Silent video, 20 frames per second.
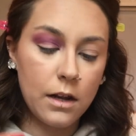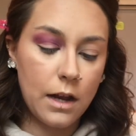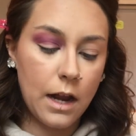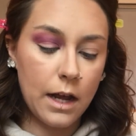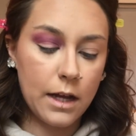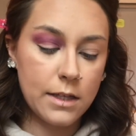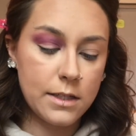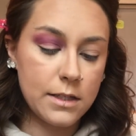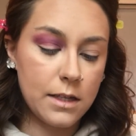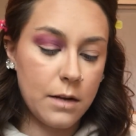
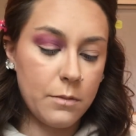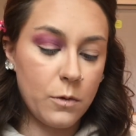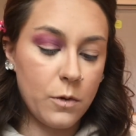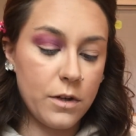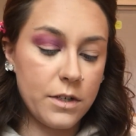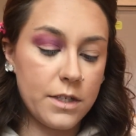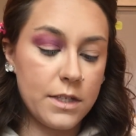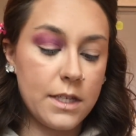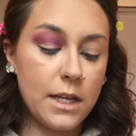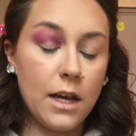Next, I'm
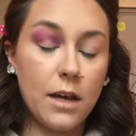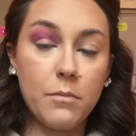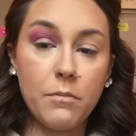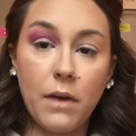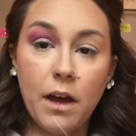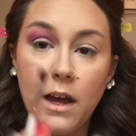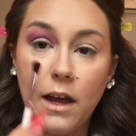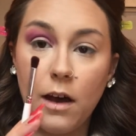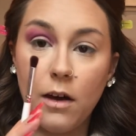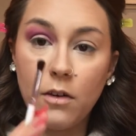going to take
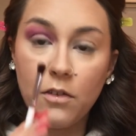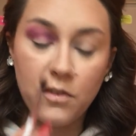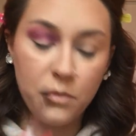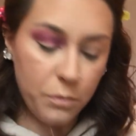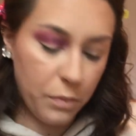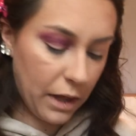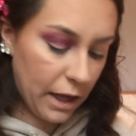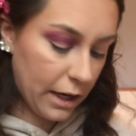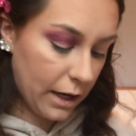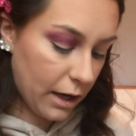my e.l.f.
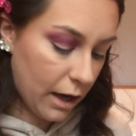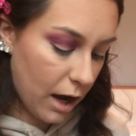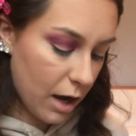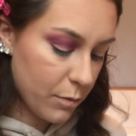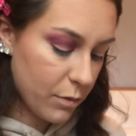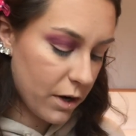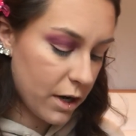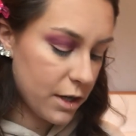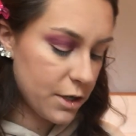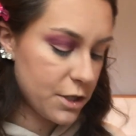blending eye
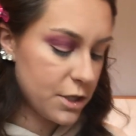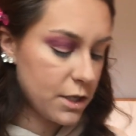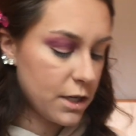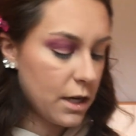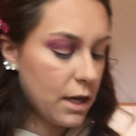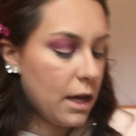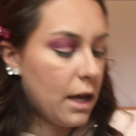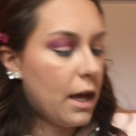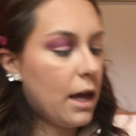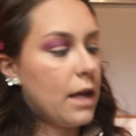brush
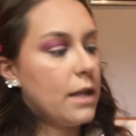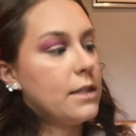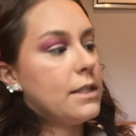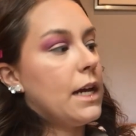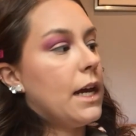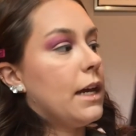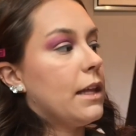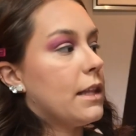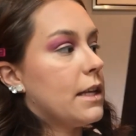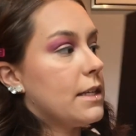and
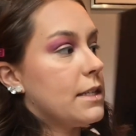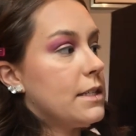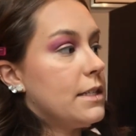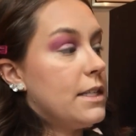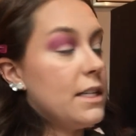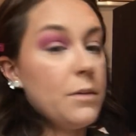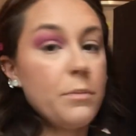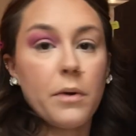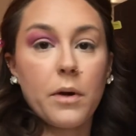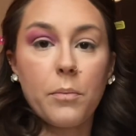take this
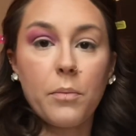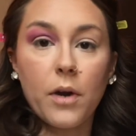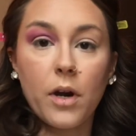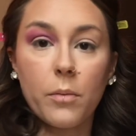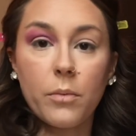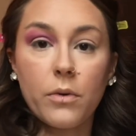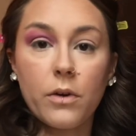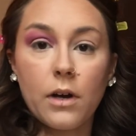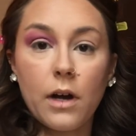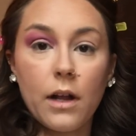deeper
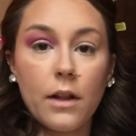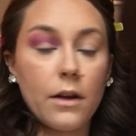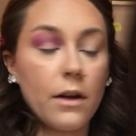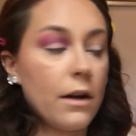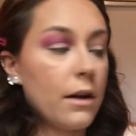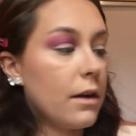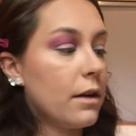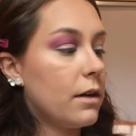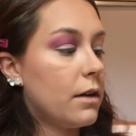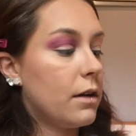purple color
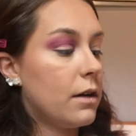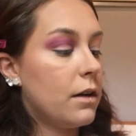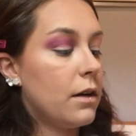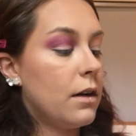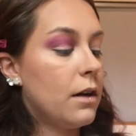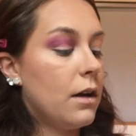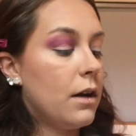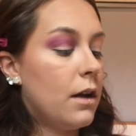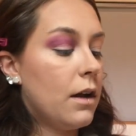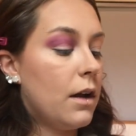
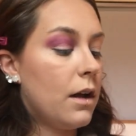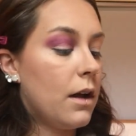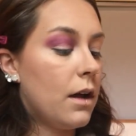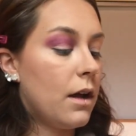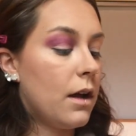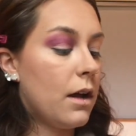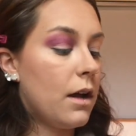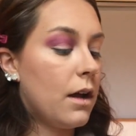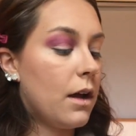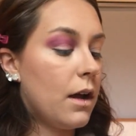
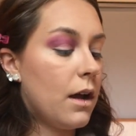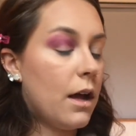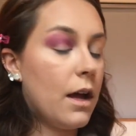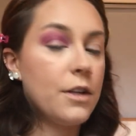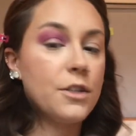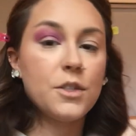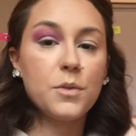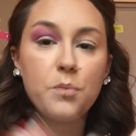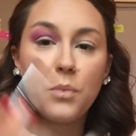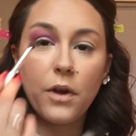
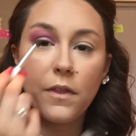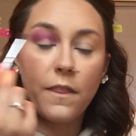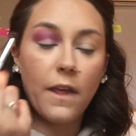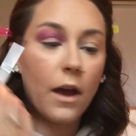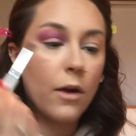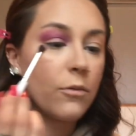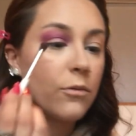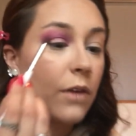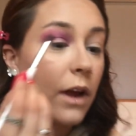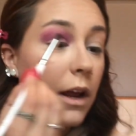and just put
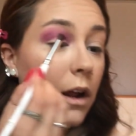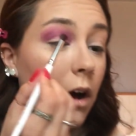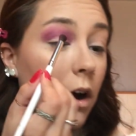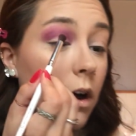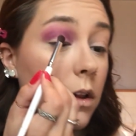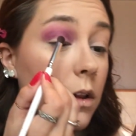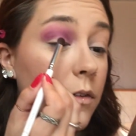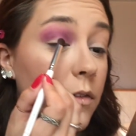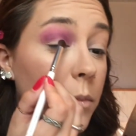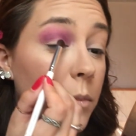that right
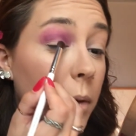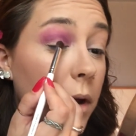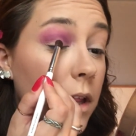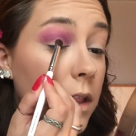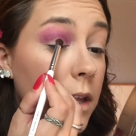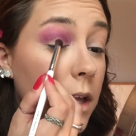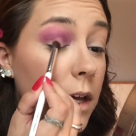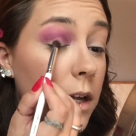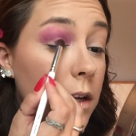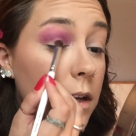all over my
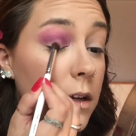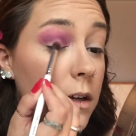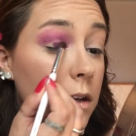lid.